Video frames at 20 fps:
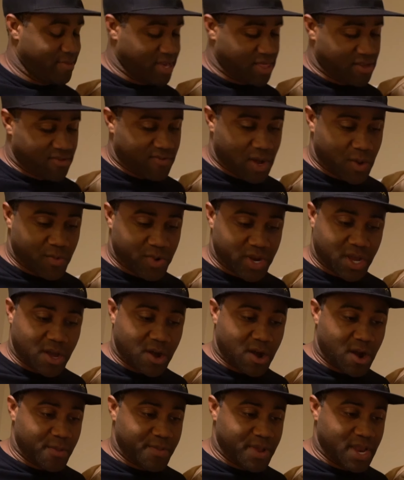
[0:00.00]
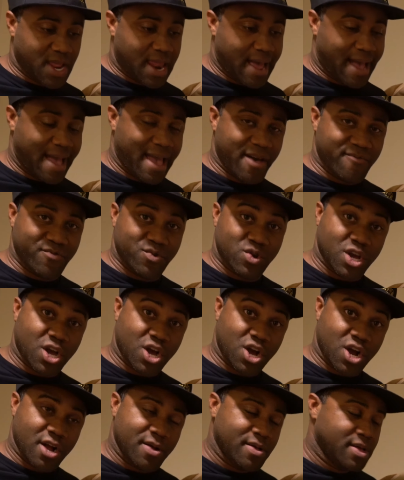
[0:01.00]
Nothing wrong with the carbon that I have on the
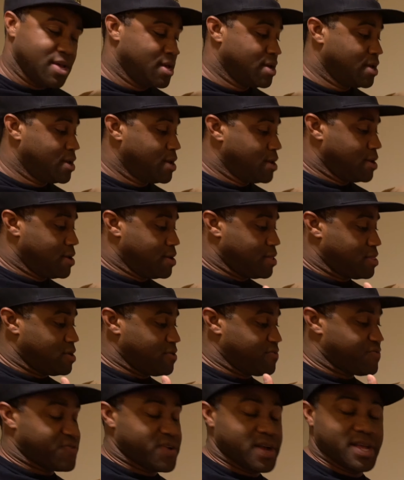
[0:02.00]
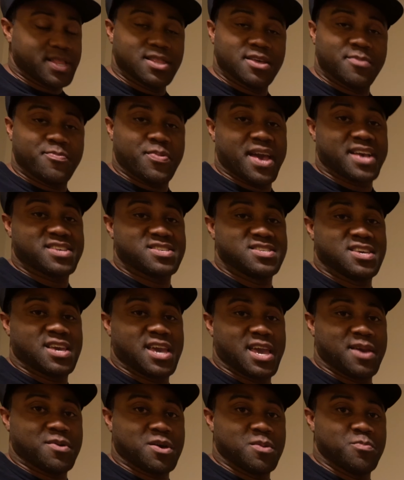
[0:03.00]
car. The front lip actually
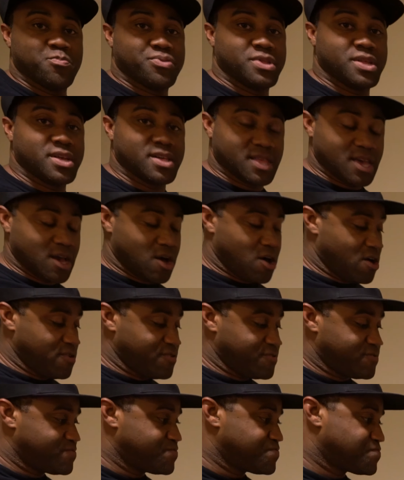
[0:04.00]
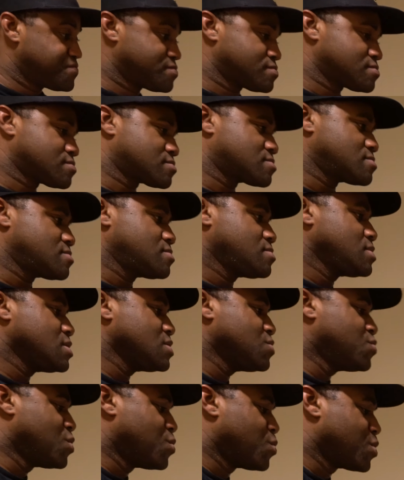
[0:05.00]
came completely off.
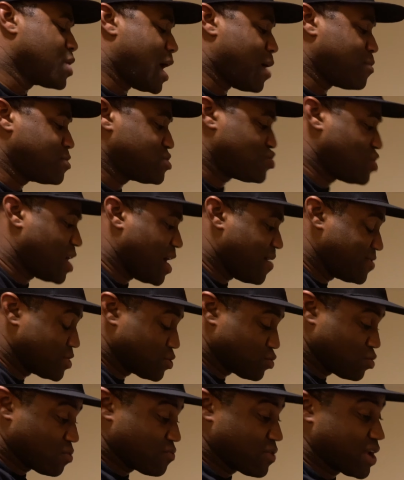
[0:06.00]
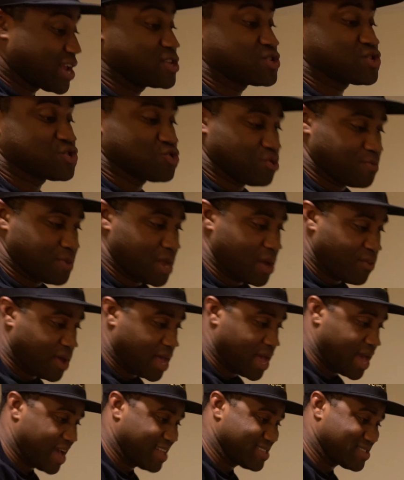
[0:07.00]
I was driving through a rainstorm that we
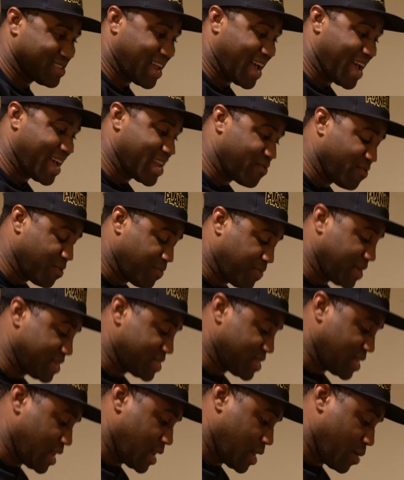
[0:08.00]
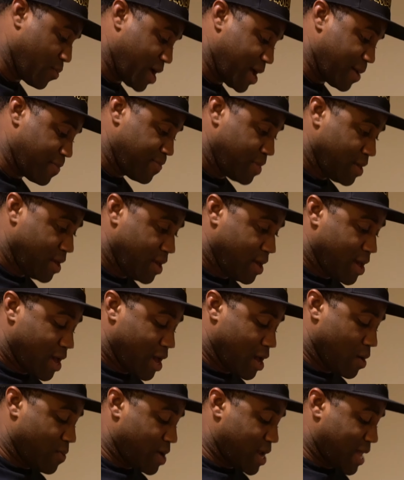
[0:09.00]
had, so I had to replace it anyway.
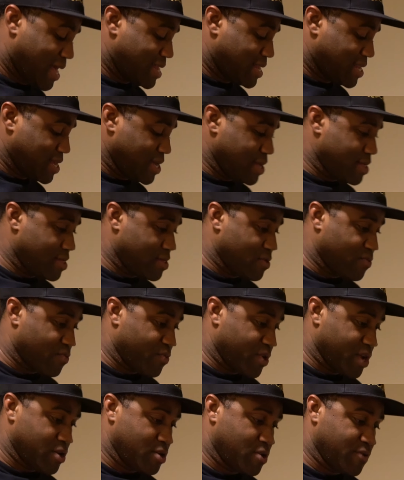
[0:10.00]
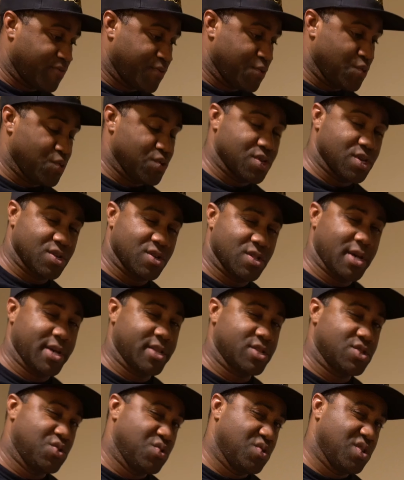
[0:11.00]
And when I did the rear diffuser
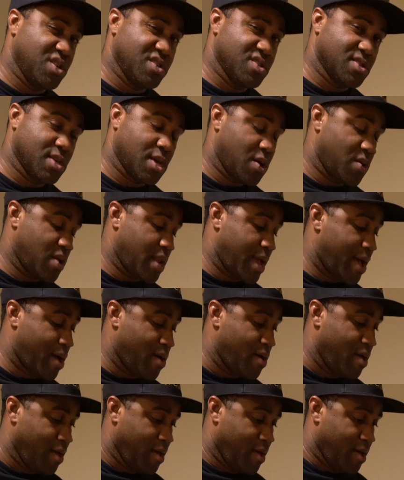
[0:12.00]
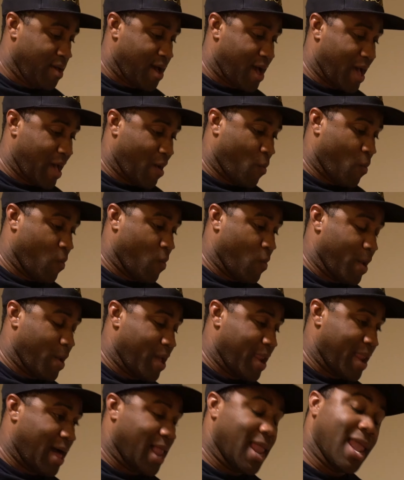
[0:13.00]
like 2 years ago now, a
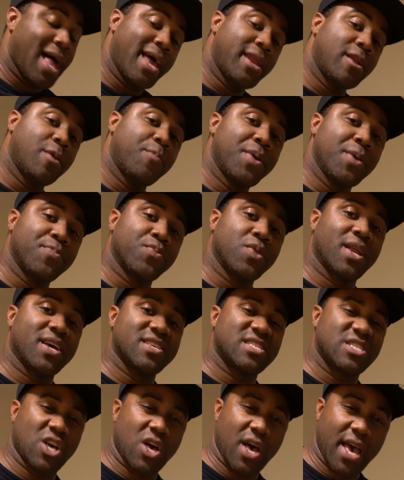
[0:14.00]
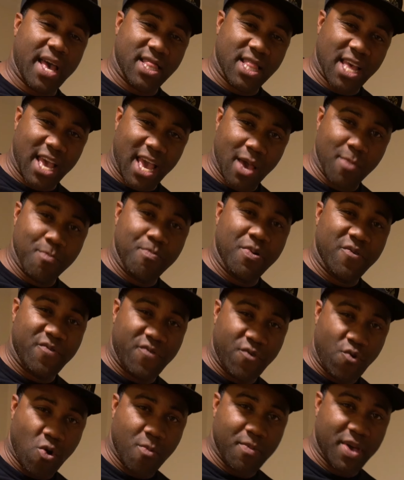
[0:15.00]
lot of the people that I saw had the M
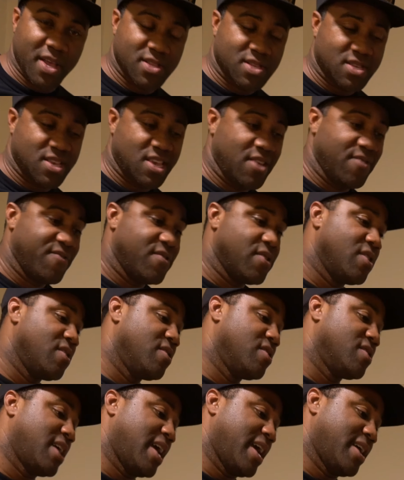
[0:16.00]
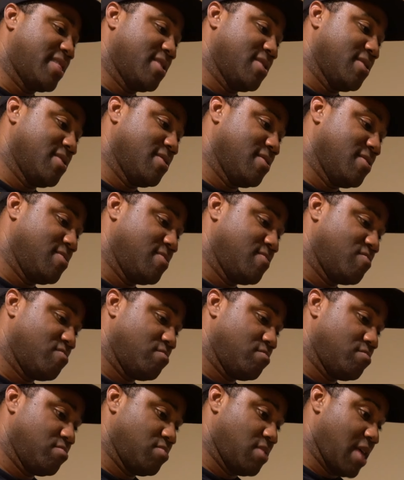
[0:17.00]
Performance. Either they had the
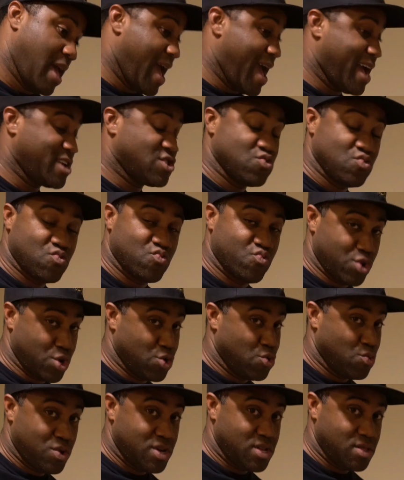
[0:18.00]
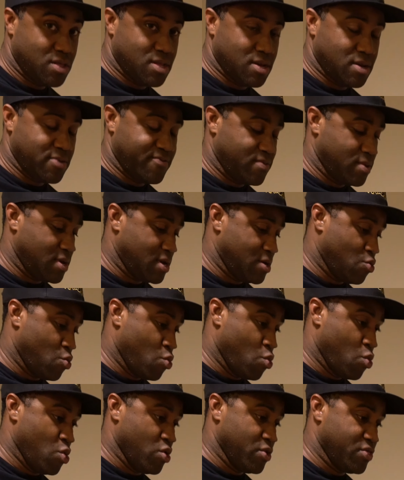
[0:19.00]
actual real one,
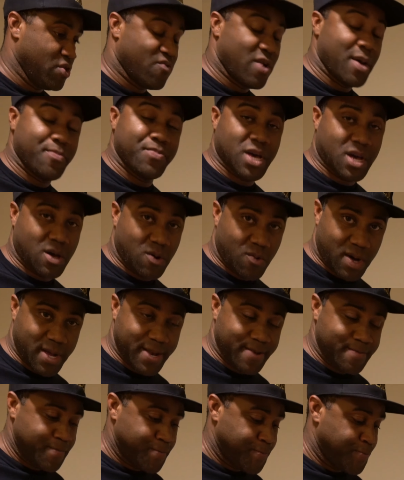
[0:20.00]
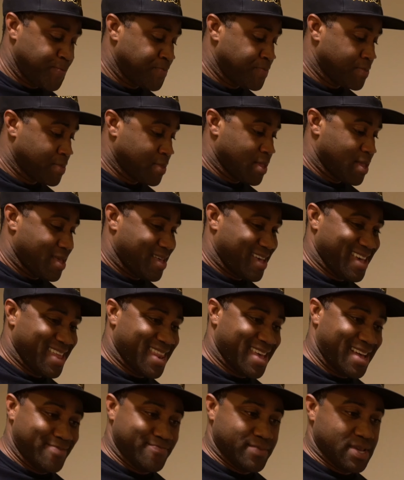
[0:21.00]
or the replica one.
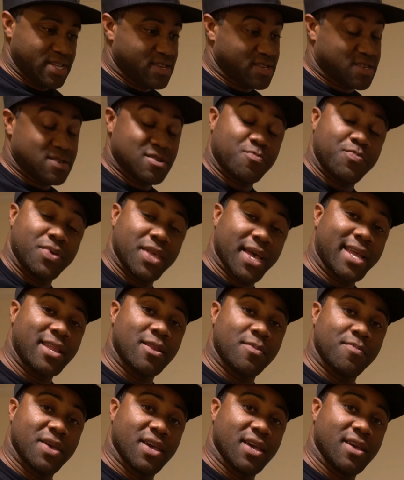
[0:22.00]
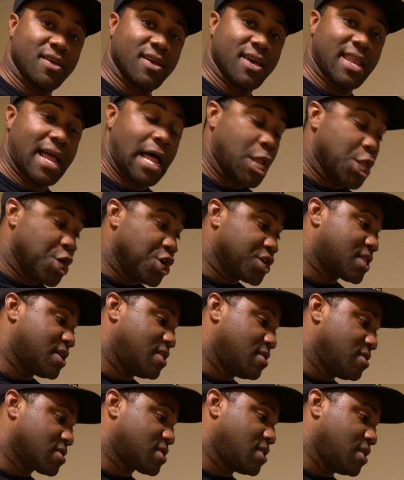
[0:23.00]
And it just looked plain to me. And I looked
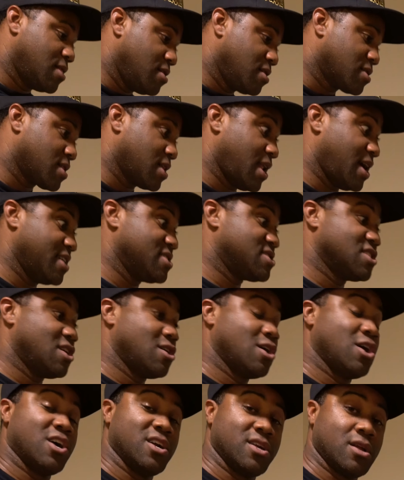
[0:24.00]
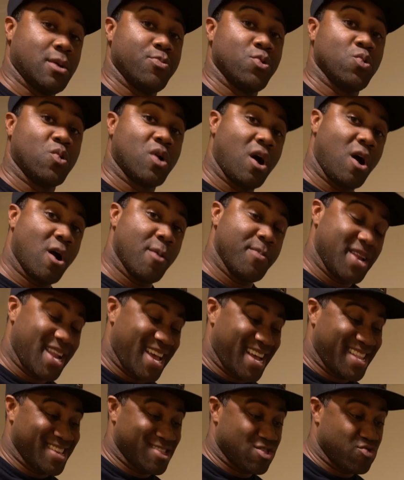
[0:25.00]
and looked and looked, and I saw RW Carbon
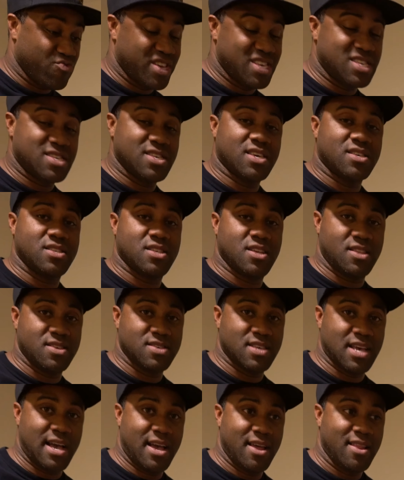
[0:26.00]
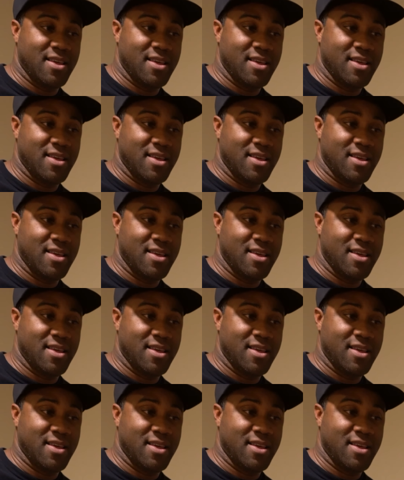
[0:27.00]
had the 360 design.